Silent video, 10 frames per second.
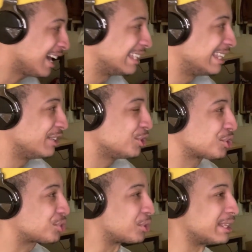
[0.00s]
and then you
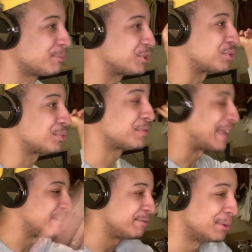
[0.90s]
just saw them just
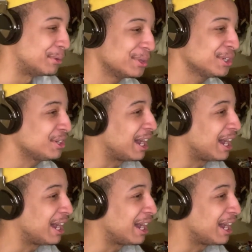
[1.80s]
fly through.